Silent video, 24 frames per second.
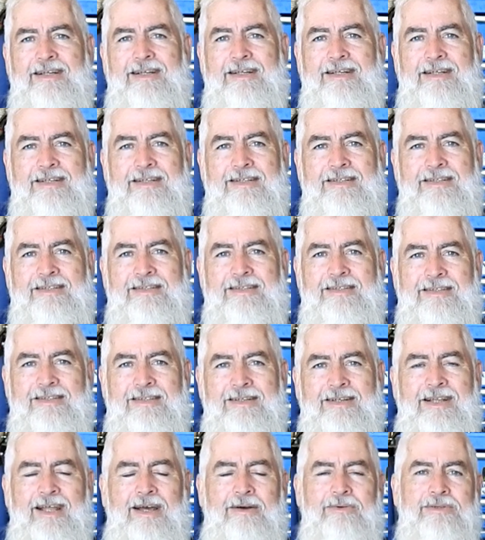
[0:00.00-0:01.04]
and
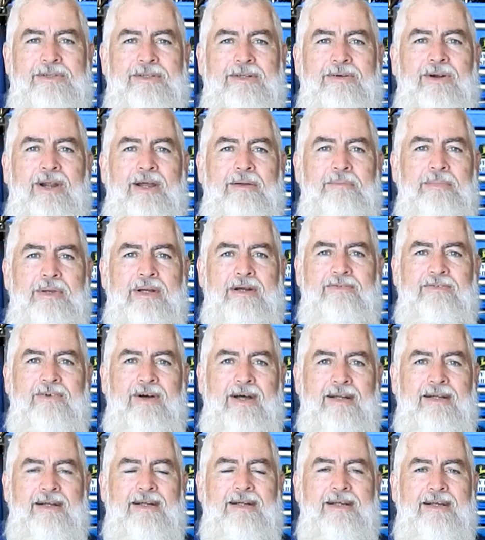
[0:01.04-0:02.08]
look, that was a great bit of
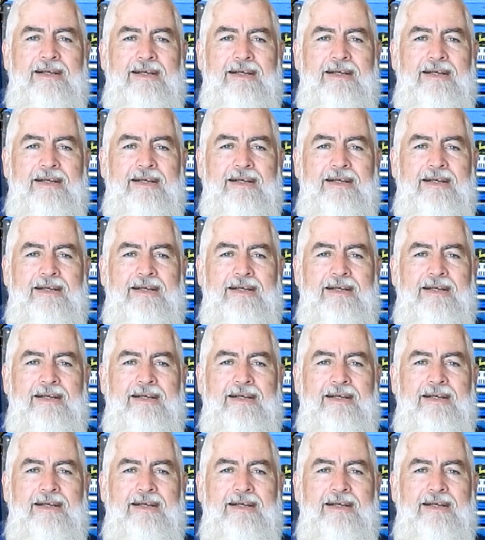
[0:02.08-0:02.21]
fun.